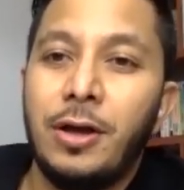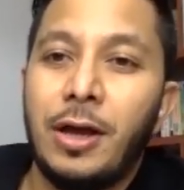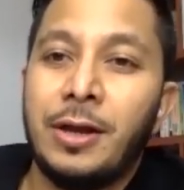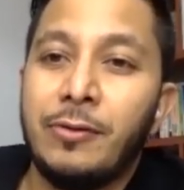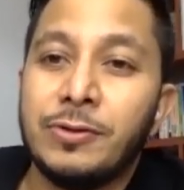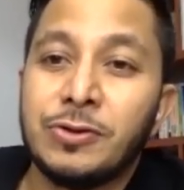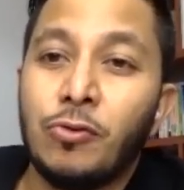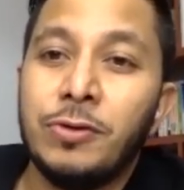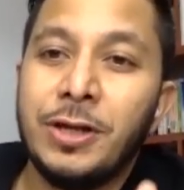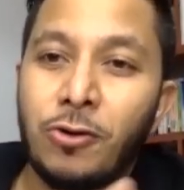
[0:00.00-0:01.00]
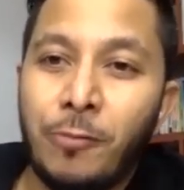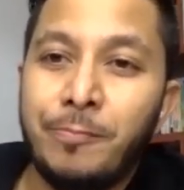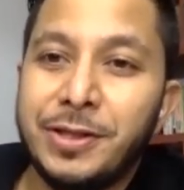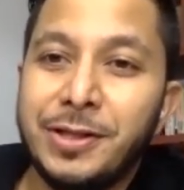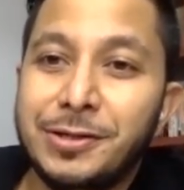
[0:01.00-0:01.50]
and it was only
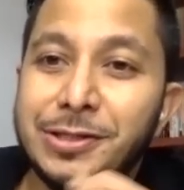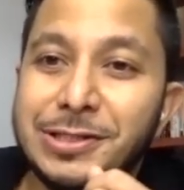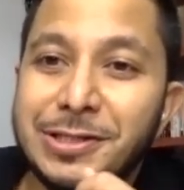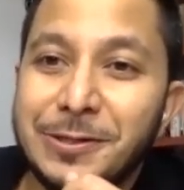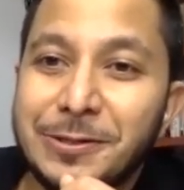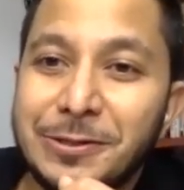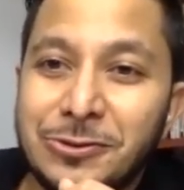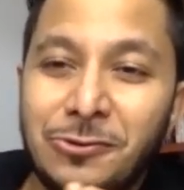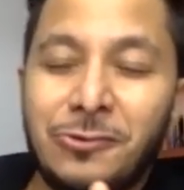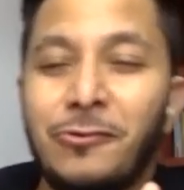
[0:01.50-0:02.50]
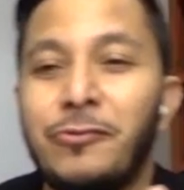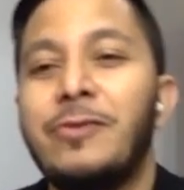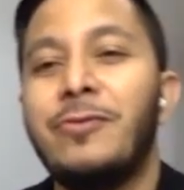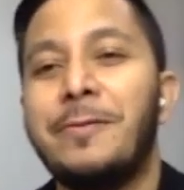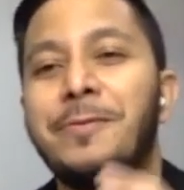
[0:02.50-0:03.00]
completed this year. So we
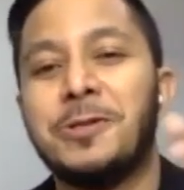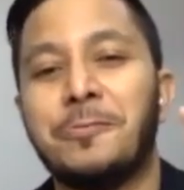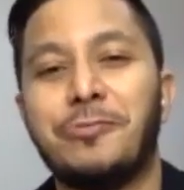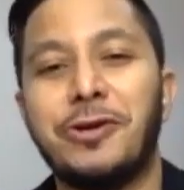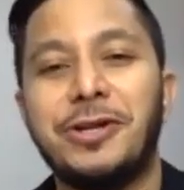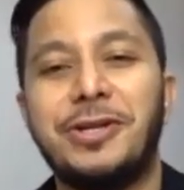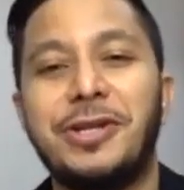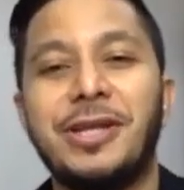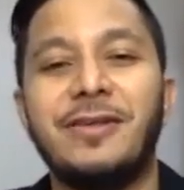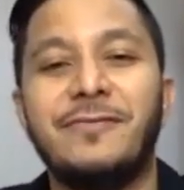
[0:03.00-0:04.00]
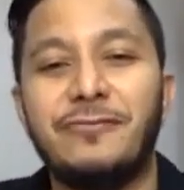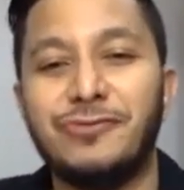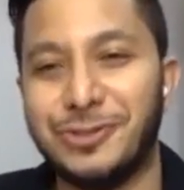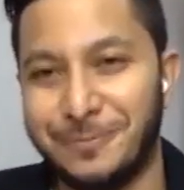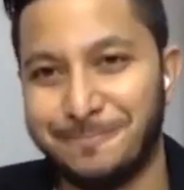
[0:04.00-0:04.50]
were able to predict the
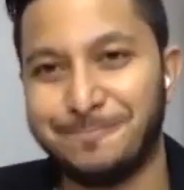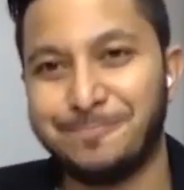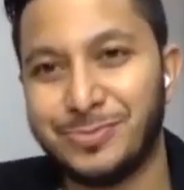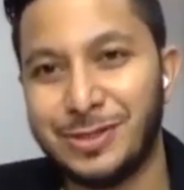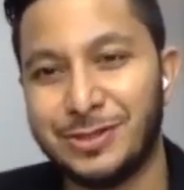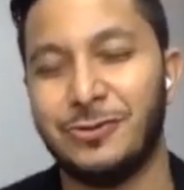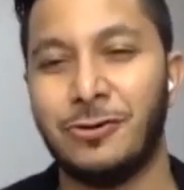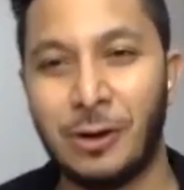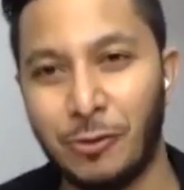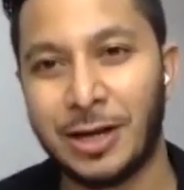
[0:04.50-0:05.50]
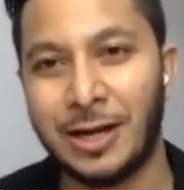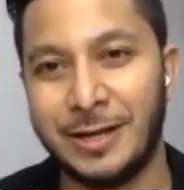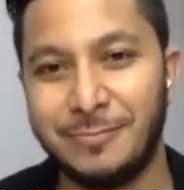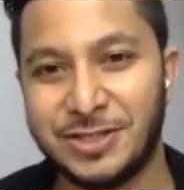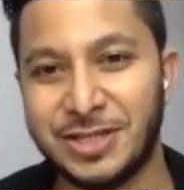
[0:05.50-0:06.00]
future. So our
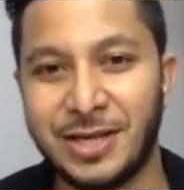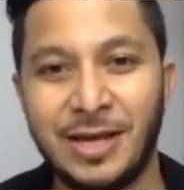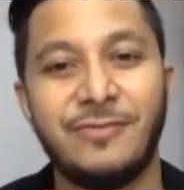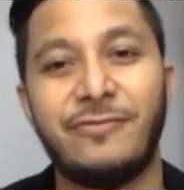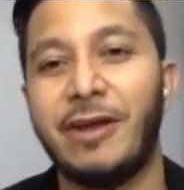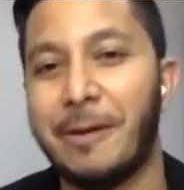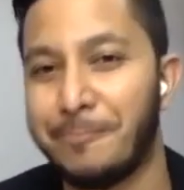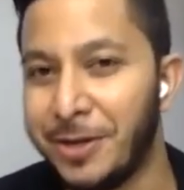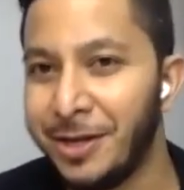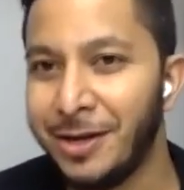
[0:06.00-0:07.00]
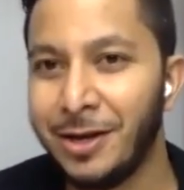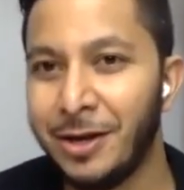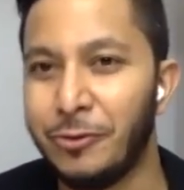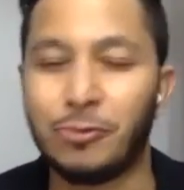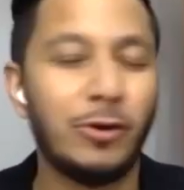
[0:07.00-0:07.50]
client, Mr. K, is very happy.
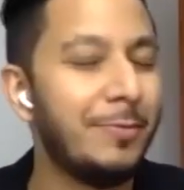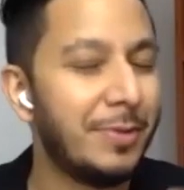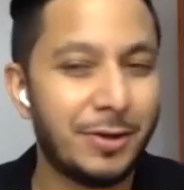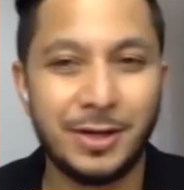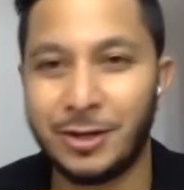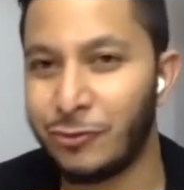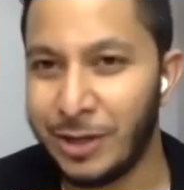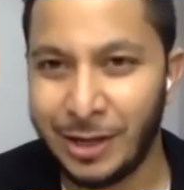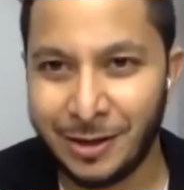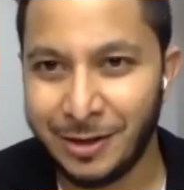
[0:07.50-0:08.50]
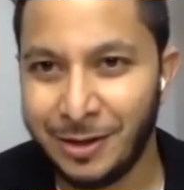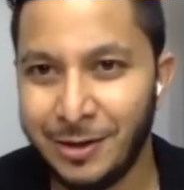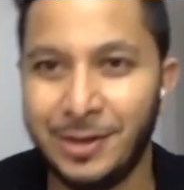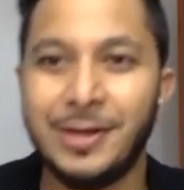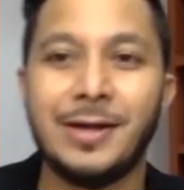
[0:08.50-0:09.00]
We told him he's going to get 3.8.
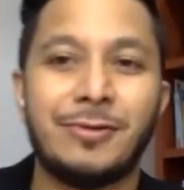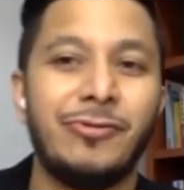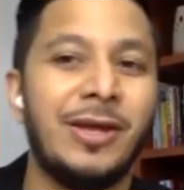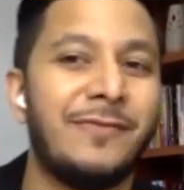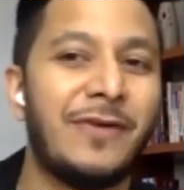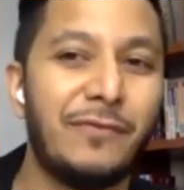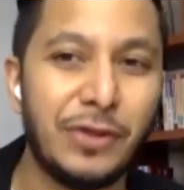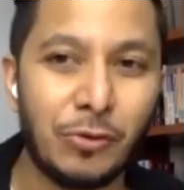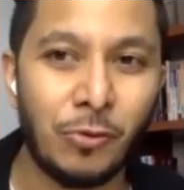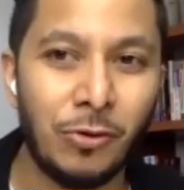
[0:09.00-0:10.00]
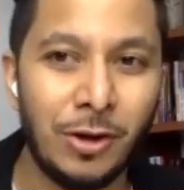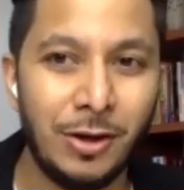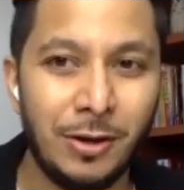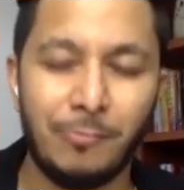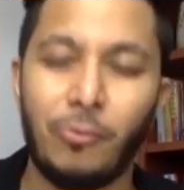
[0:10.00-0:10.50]
He gets 3.850.
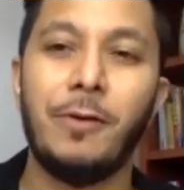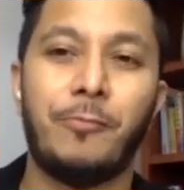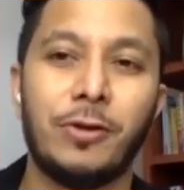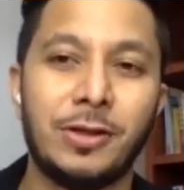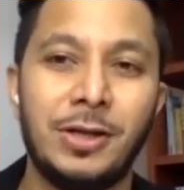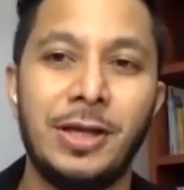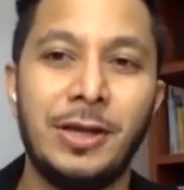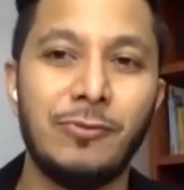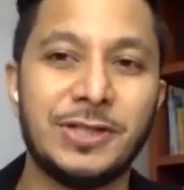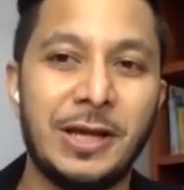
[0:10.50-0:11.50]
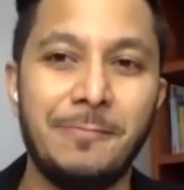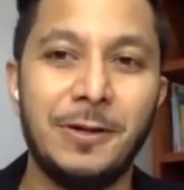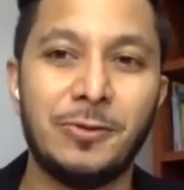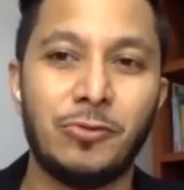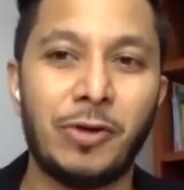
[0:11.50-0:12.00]
More importantly, he was able
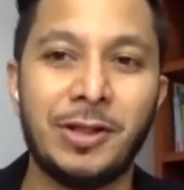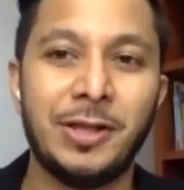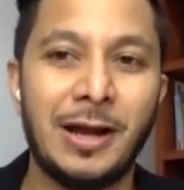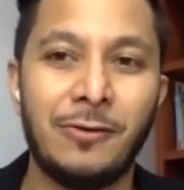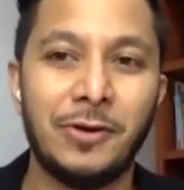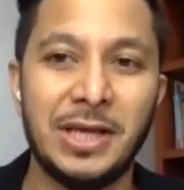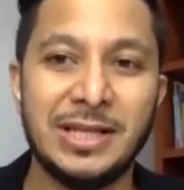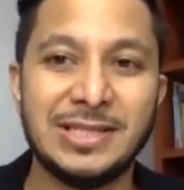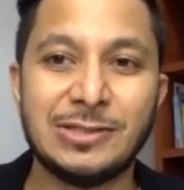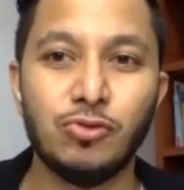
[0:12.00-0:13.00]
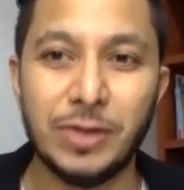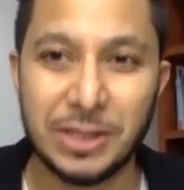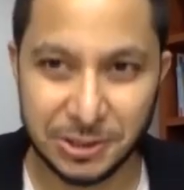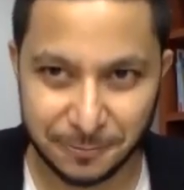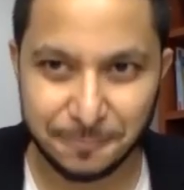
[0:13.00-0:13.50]
to rent it out in just 2 weeks.